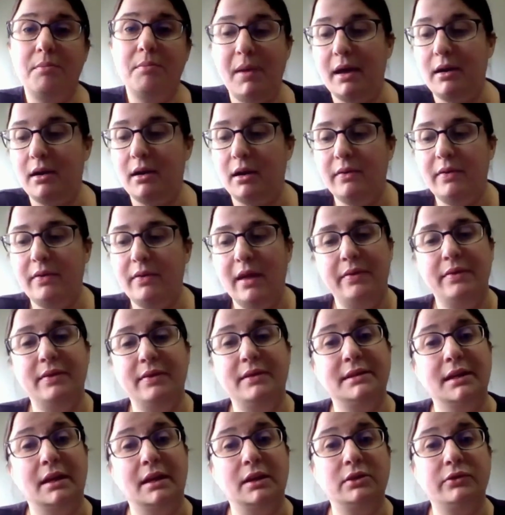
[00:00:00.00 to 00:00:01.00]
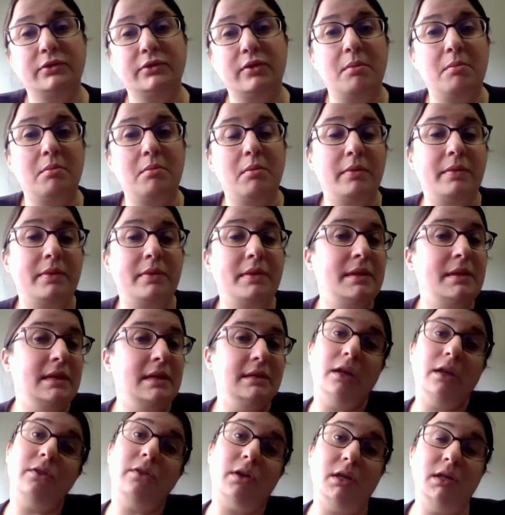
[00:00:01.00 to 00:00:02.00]
better than cells from
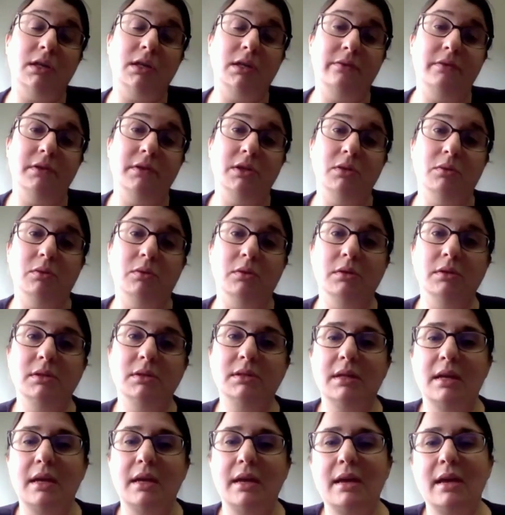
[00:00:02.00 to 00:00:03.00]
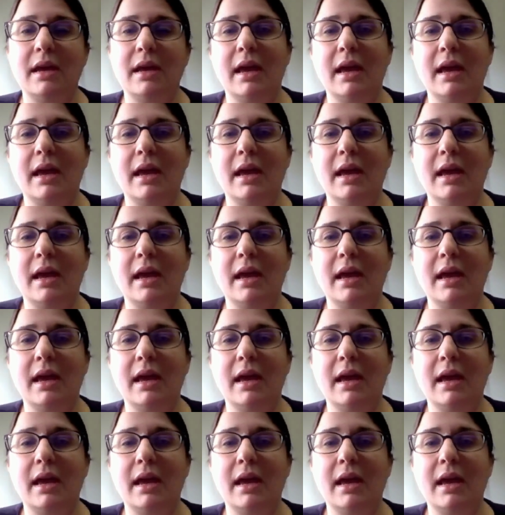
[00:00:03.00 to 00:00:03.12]
these other individuals.